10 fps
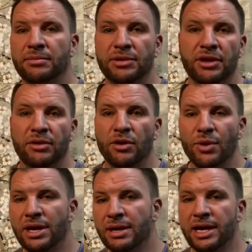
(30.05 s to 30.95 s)
a
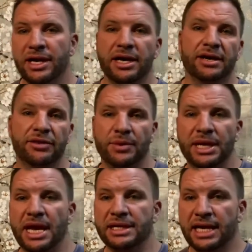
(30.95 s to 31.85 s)
week ahead, 3
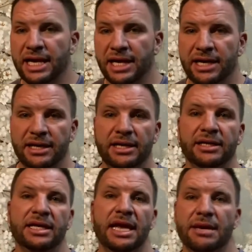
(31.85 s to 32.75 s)
days ahead,
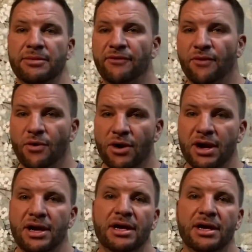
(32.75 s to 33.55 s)
the day before,